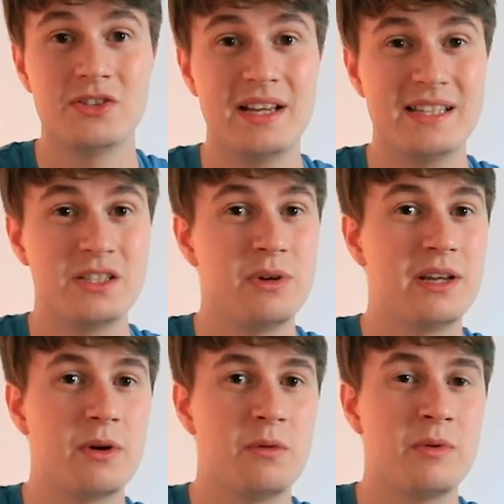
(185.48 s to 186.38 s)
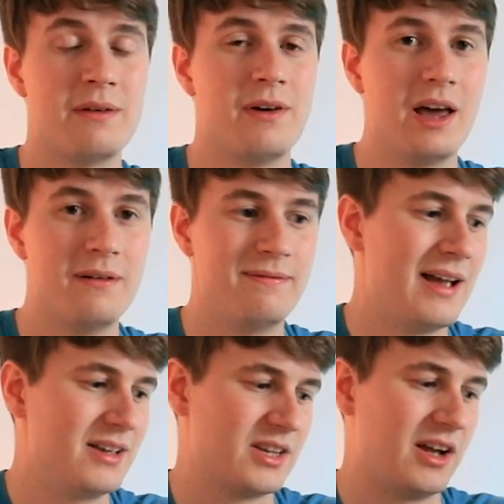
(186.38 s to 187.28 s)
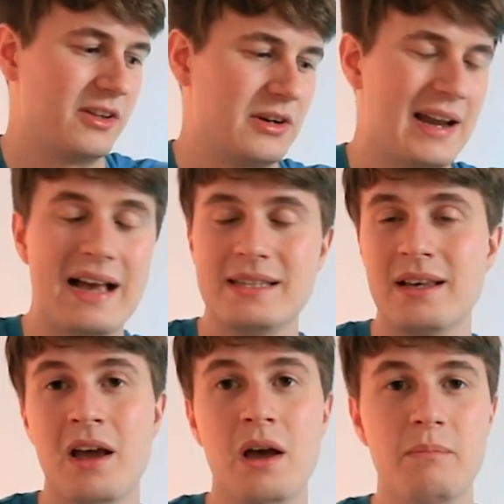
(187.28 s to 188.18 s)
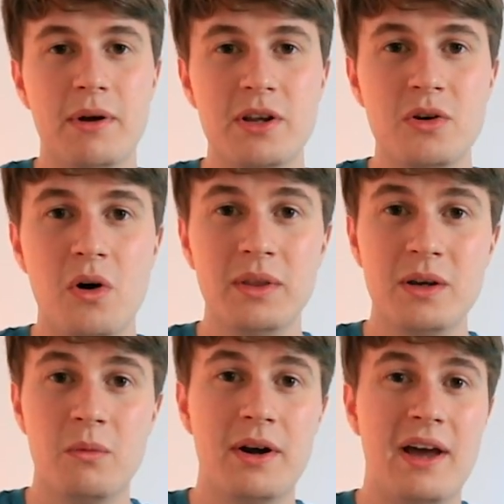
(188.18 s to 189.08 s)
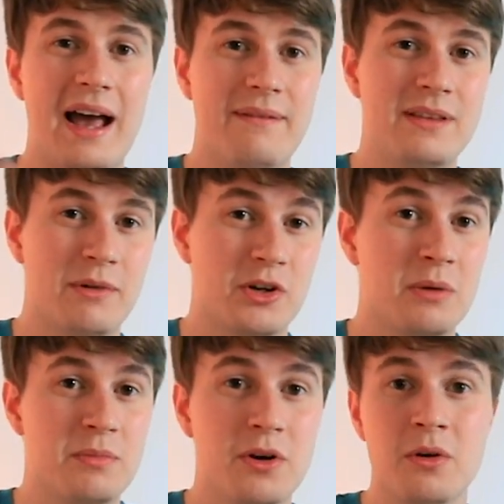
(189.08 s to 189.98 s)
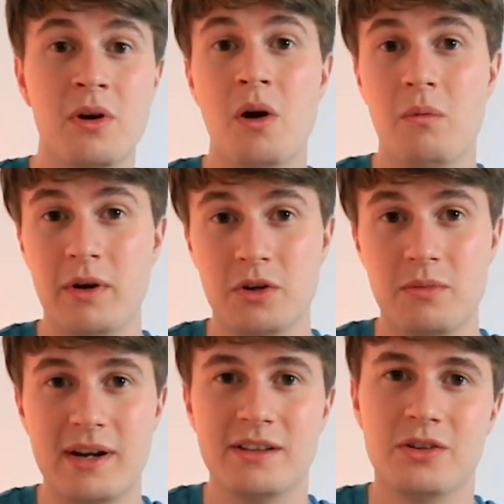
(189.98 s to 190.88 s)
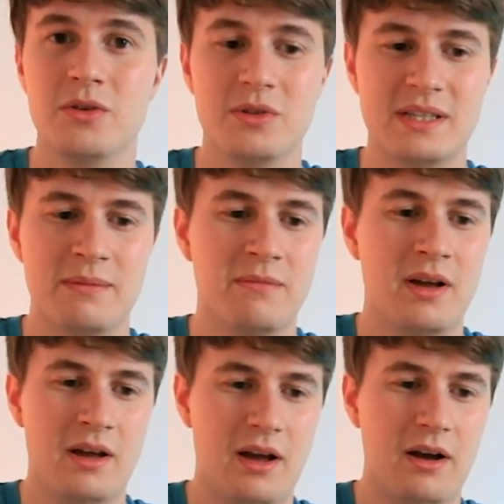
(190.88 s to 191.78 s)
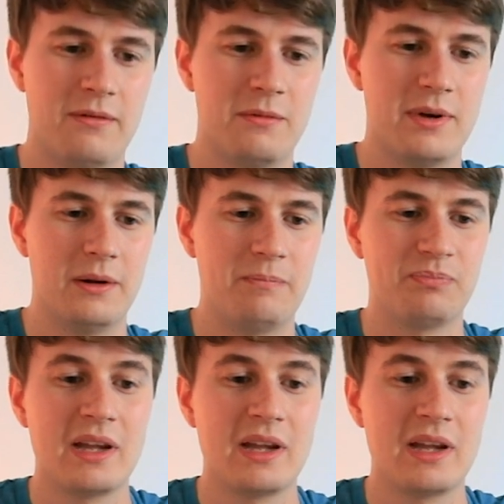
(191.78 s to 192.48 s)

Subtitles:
So this is really great when you have a lot of files on your NAS, but you only want to have them on your computer when you're ready to use them for real.